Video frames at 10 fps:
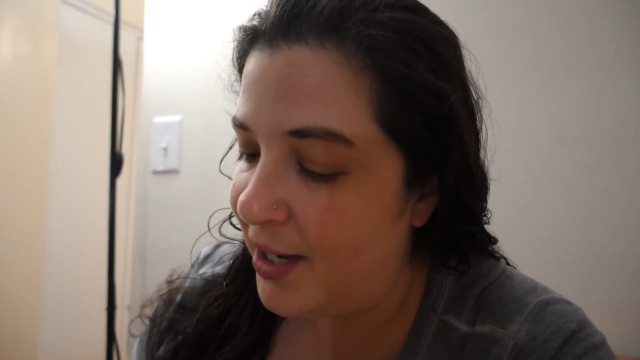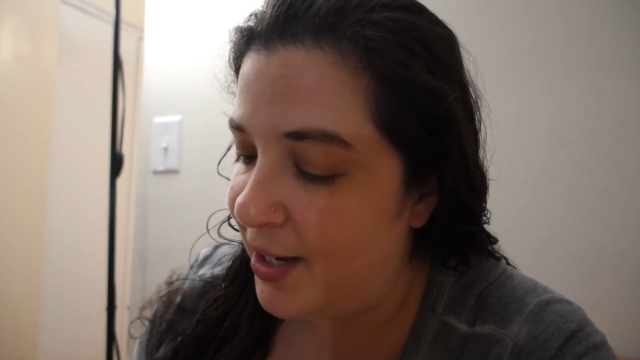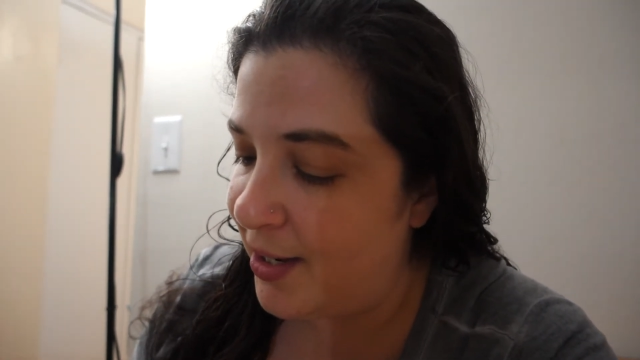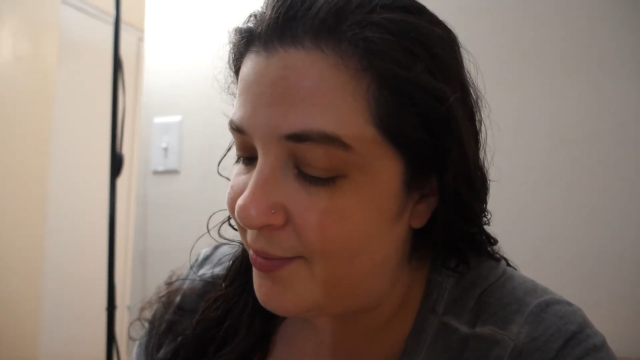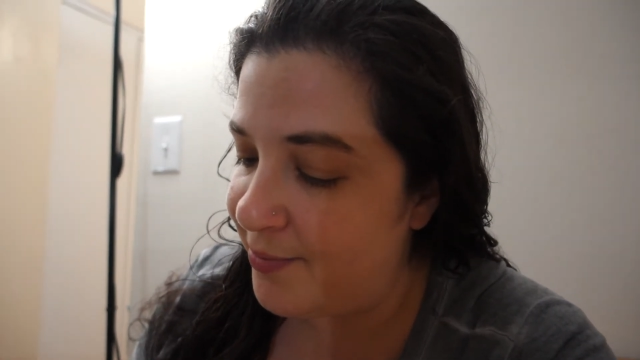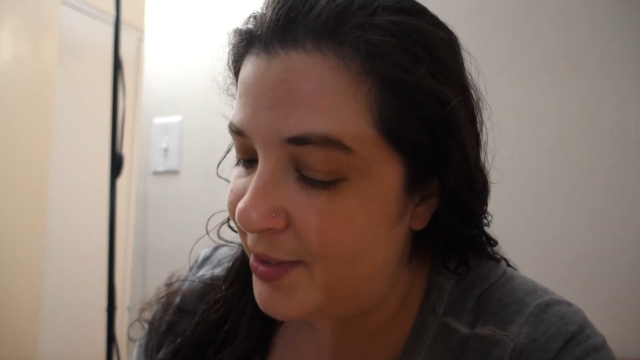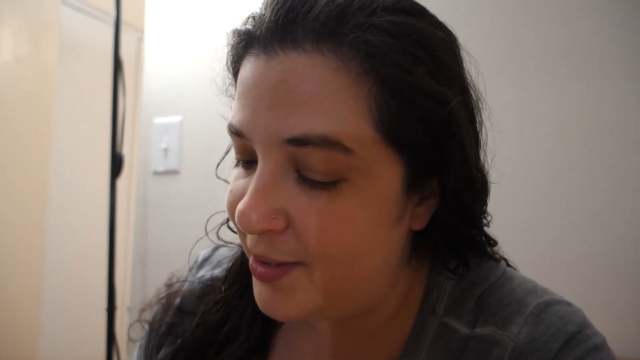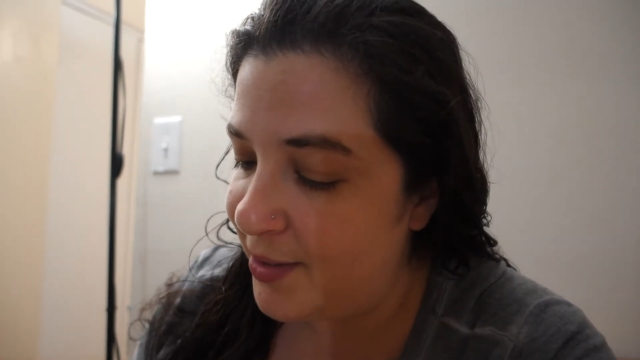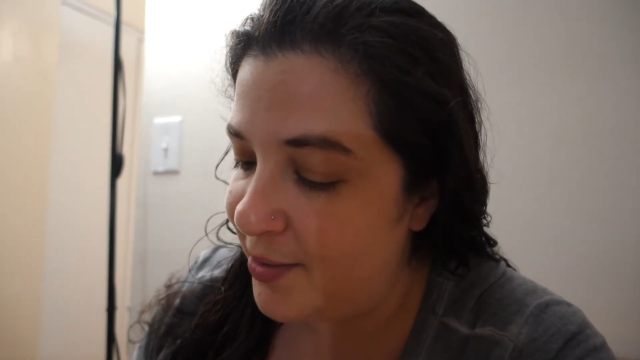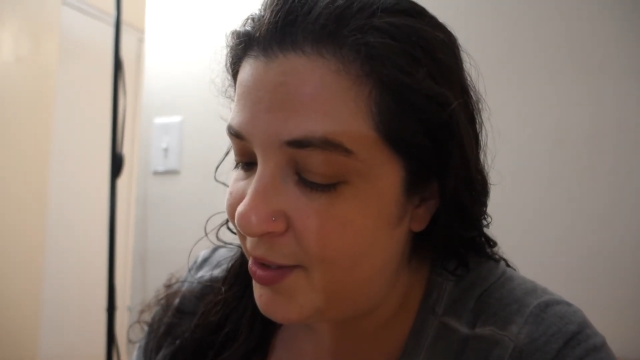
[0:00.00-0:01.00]
But
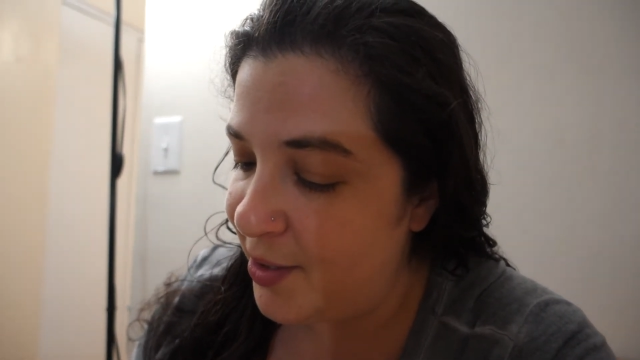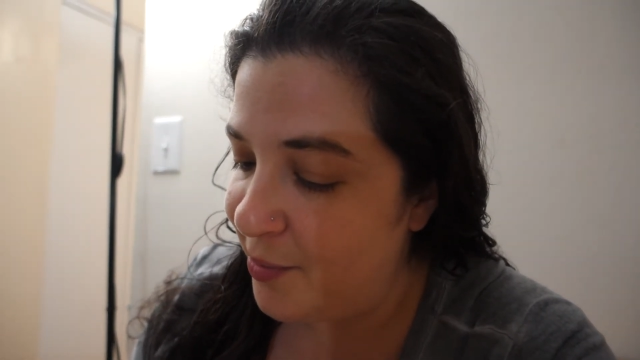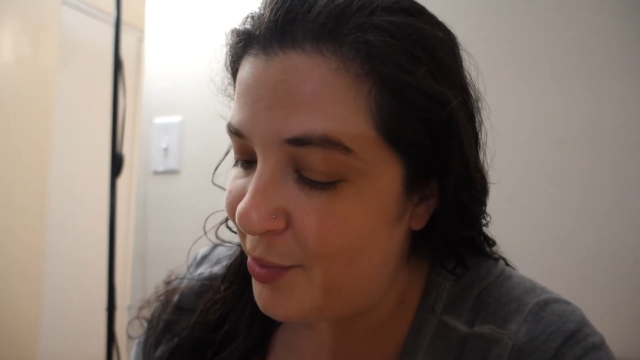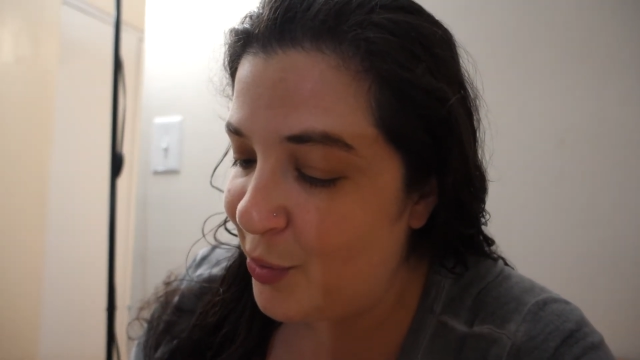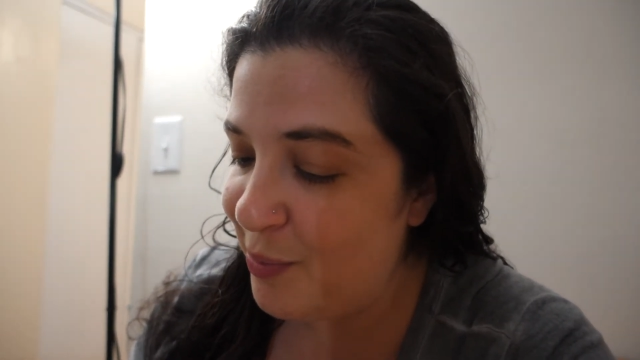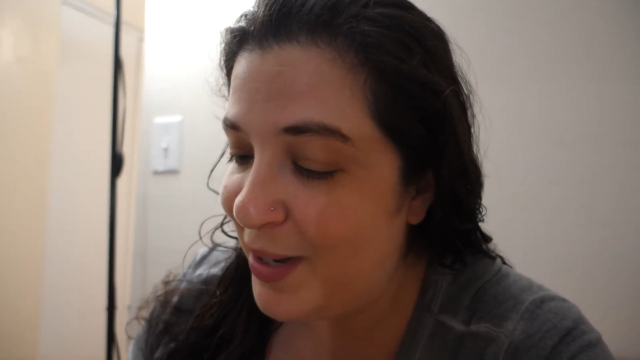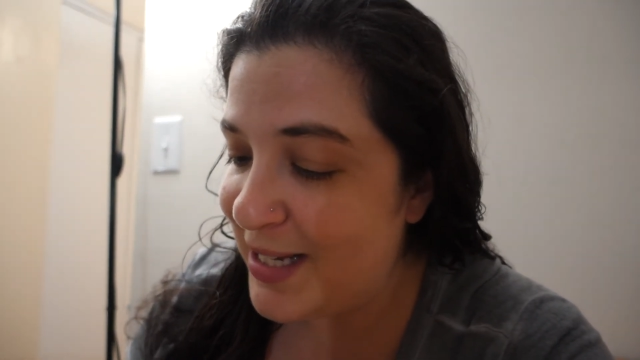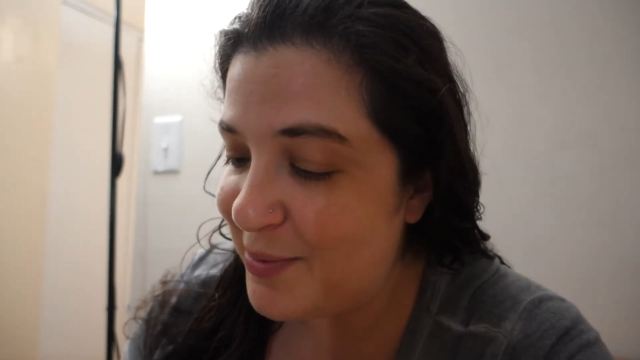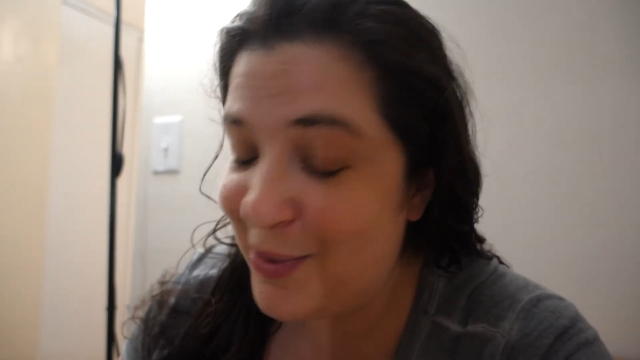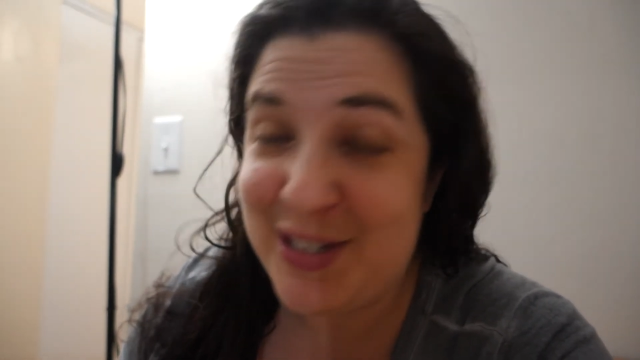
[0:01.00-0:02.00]
when
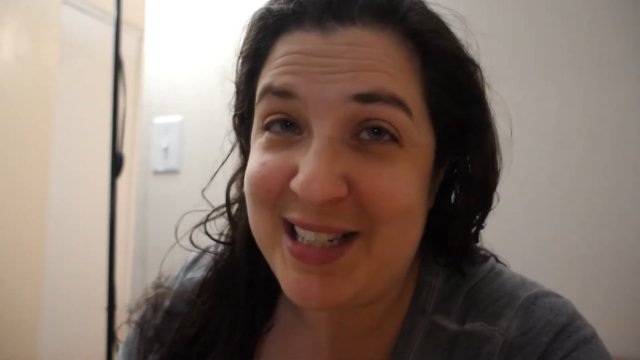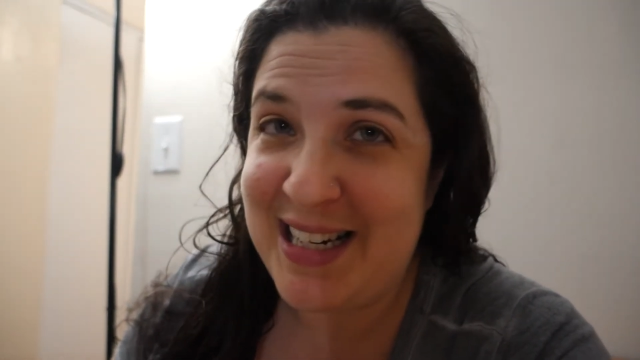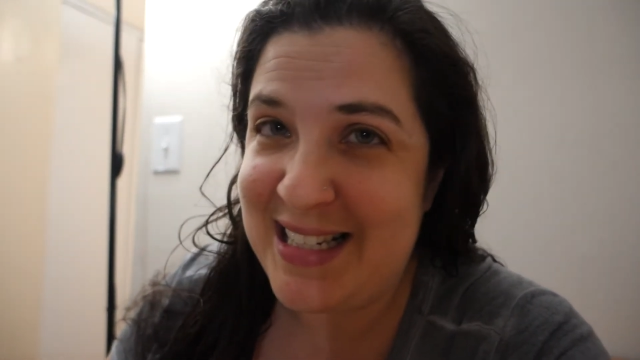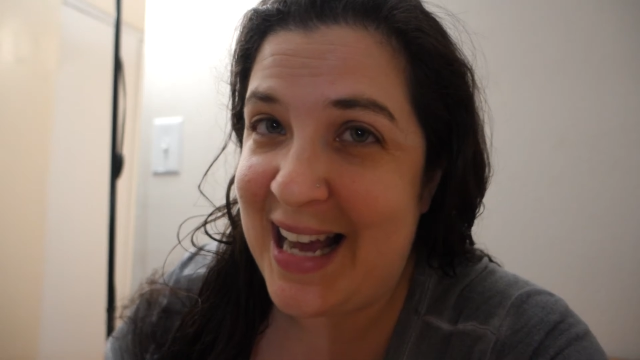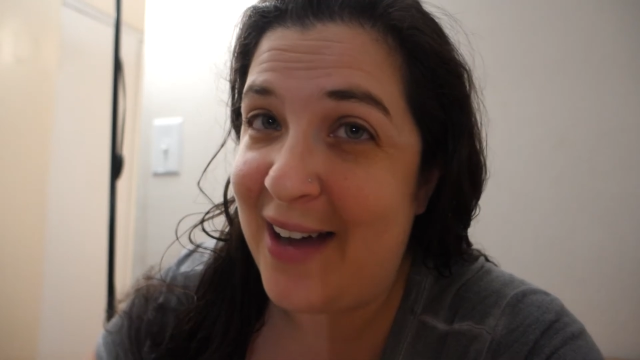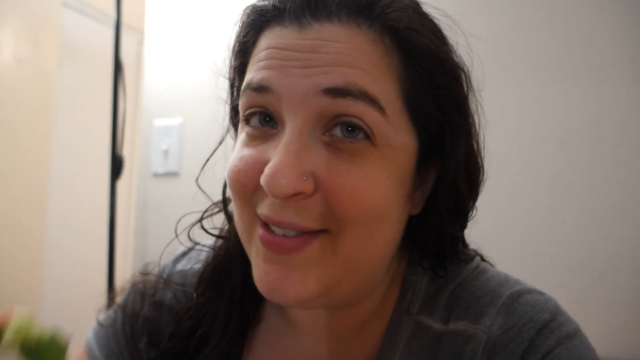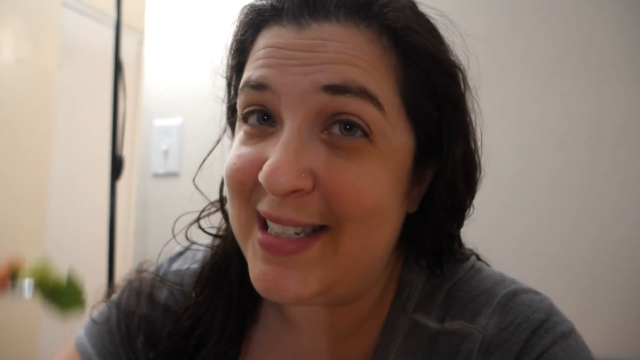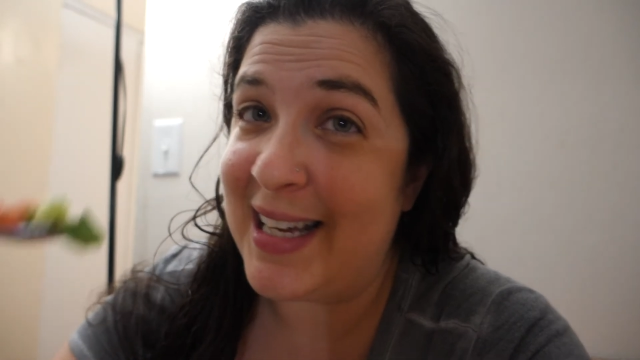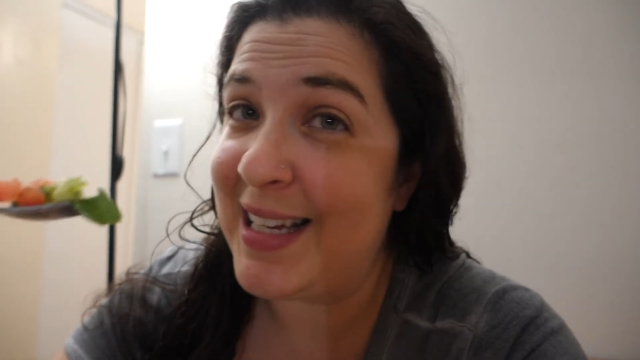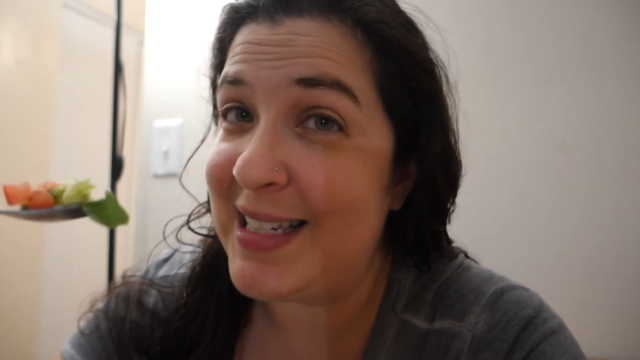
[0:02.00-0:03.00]
possible, it's nice to have a
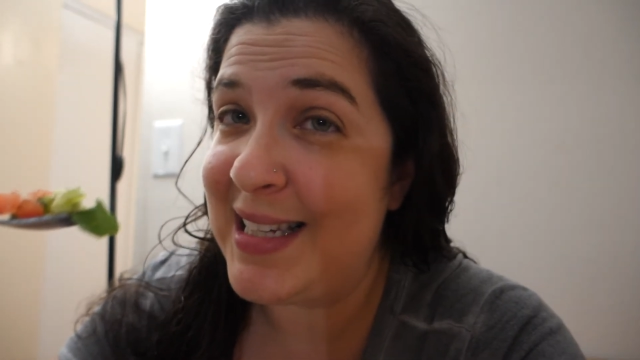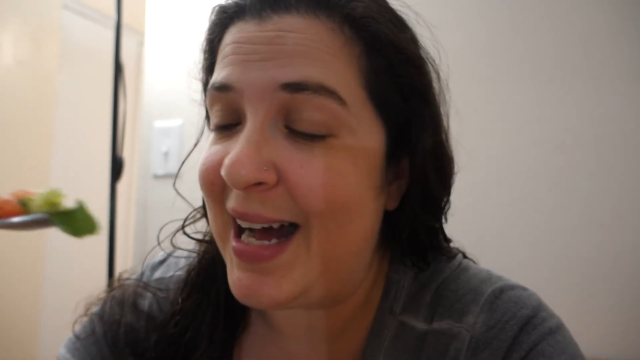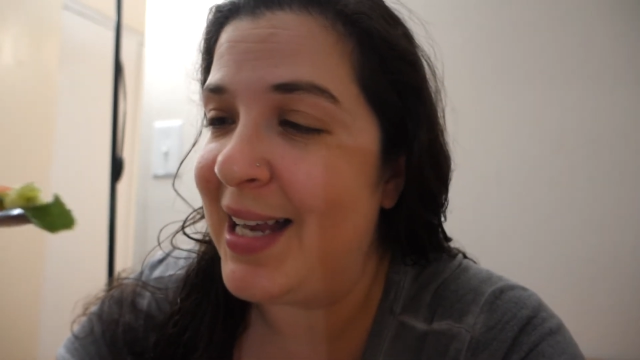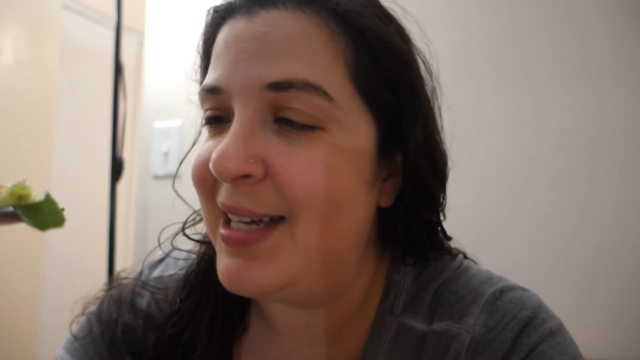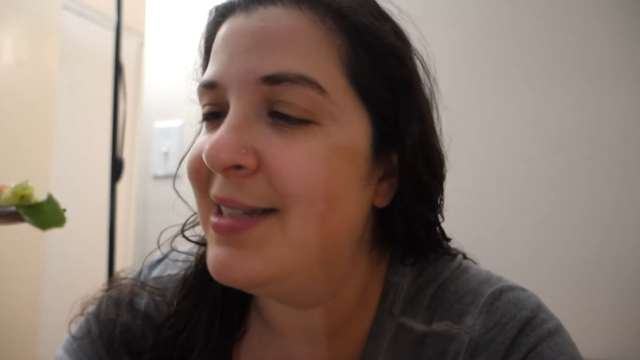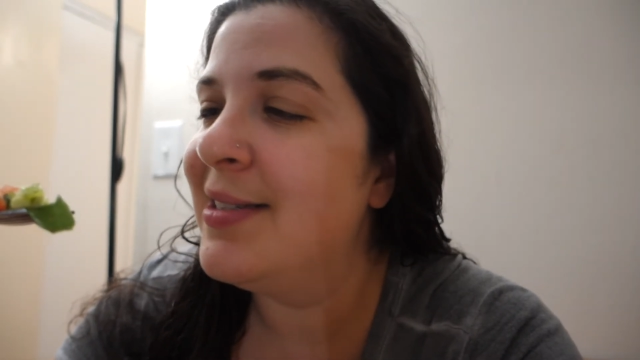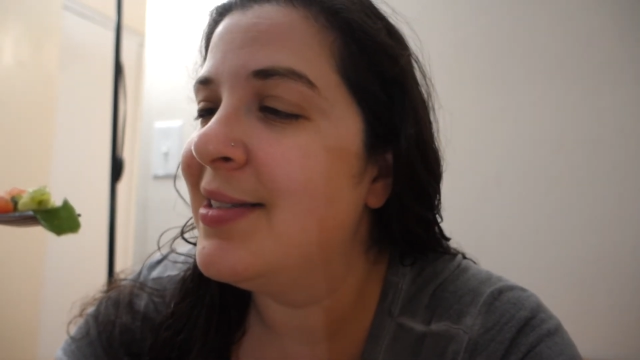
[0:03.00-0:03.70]
second salad.